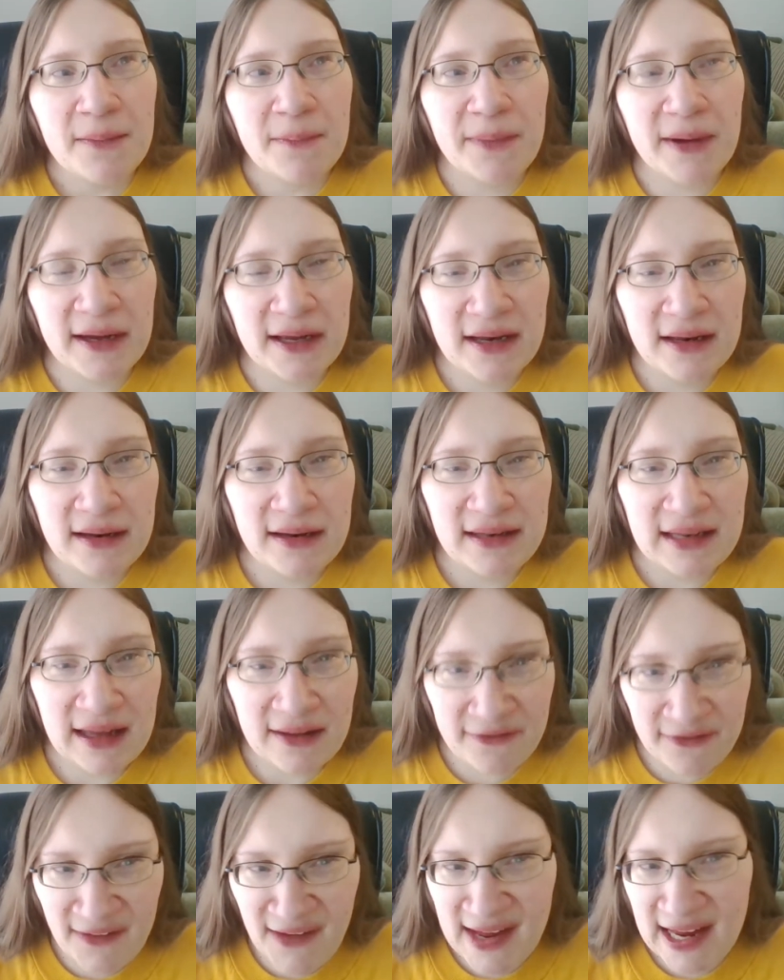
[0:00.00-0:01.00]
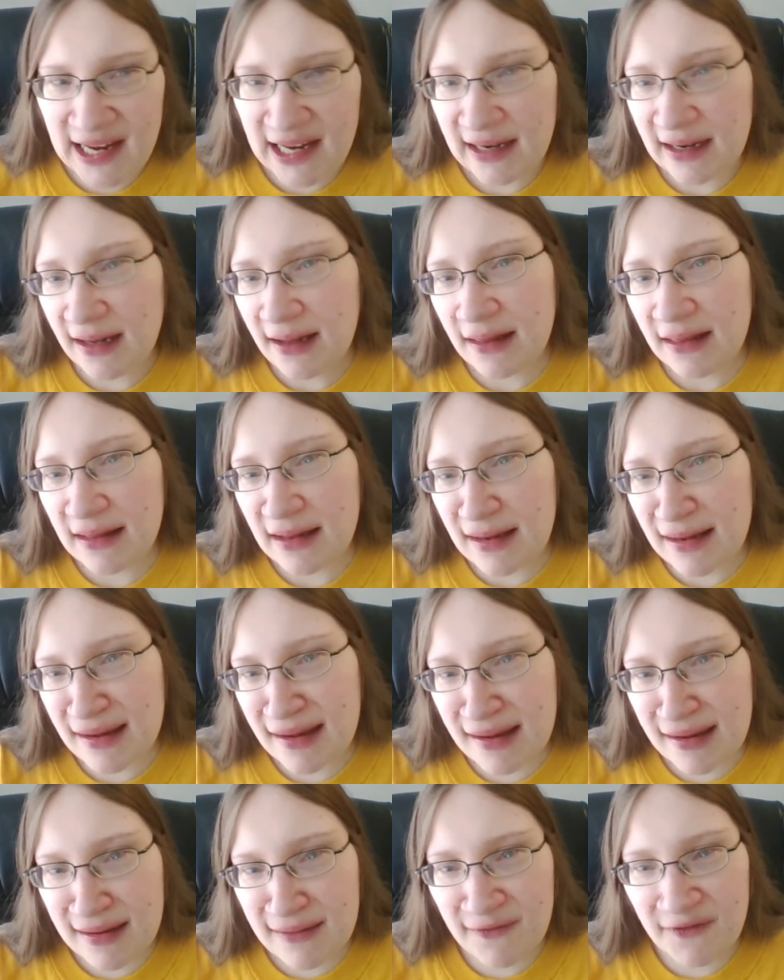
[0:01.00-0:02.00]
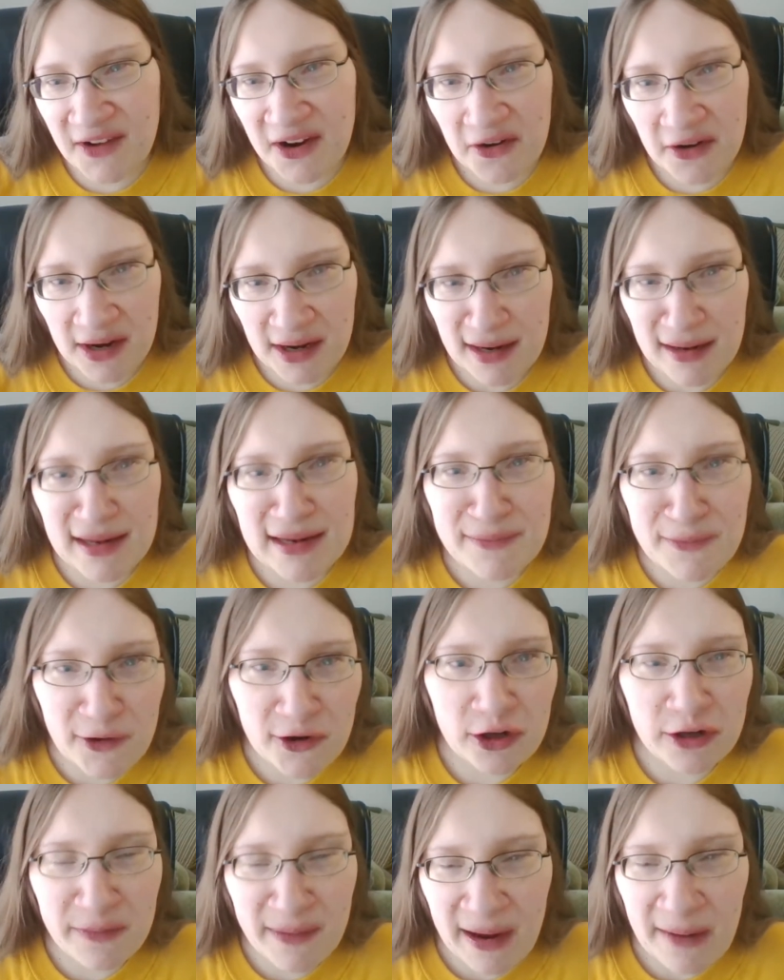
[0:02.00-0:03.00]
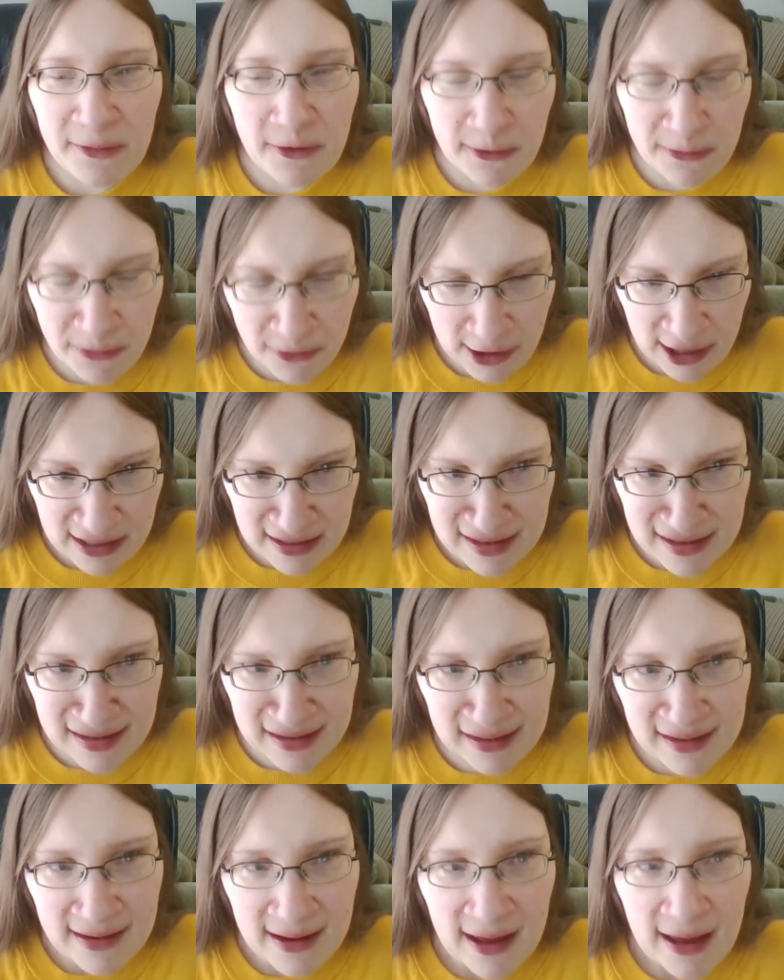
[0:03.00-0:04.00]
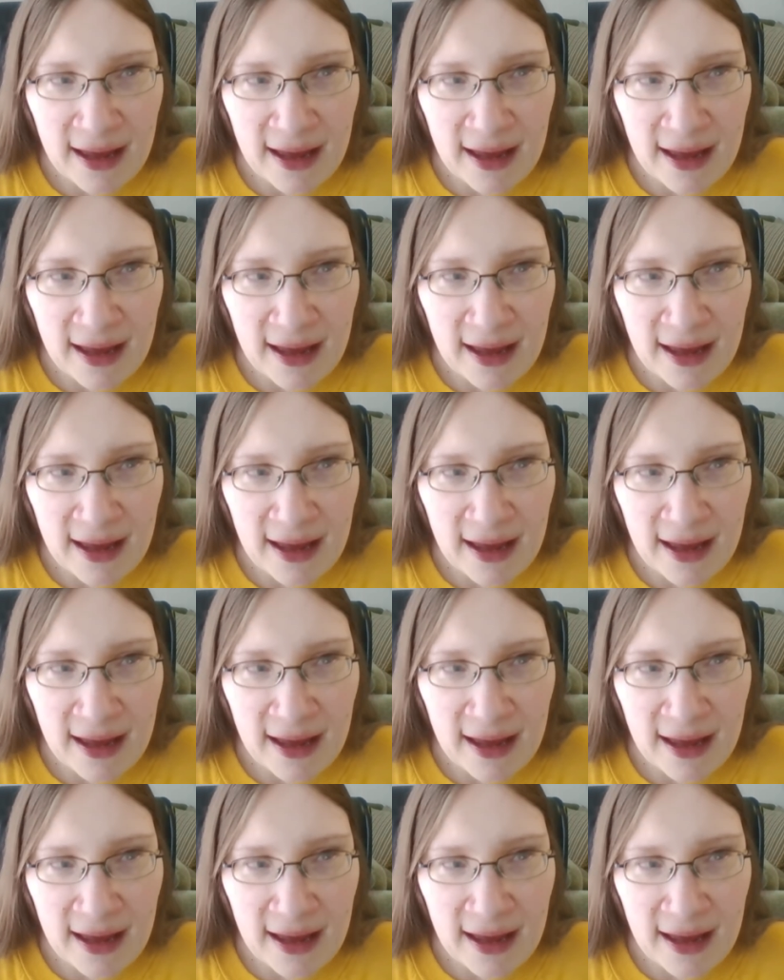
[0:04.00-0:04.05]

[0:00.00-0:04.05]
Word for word: But Naveen, this very spoiled, pampered prince,